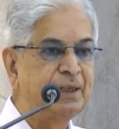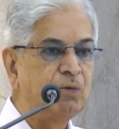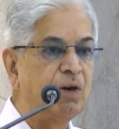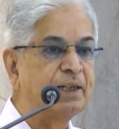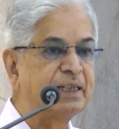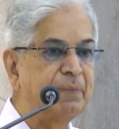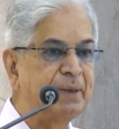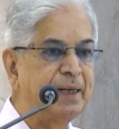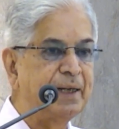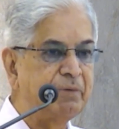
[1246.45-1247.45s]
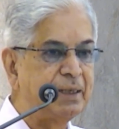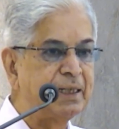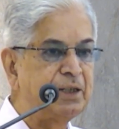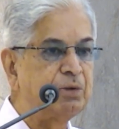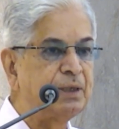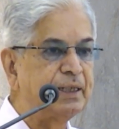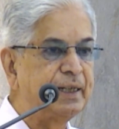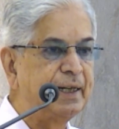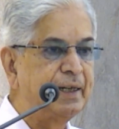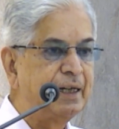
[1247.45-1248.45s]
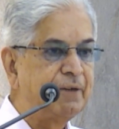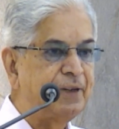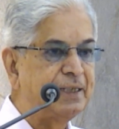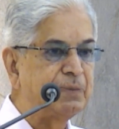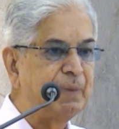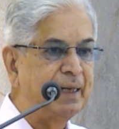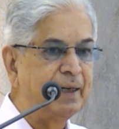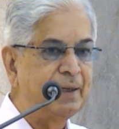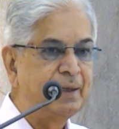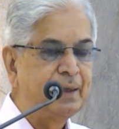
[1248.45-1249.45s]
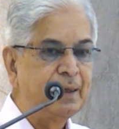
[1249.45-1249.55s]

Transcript: what can be done, we can do it in a phased manner.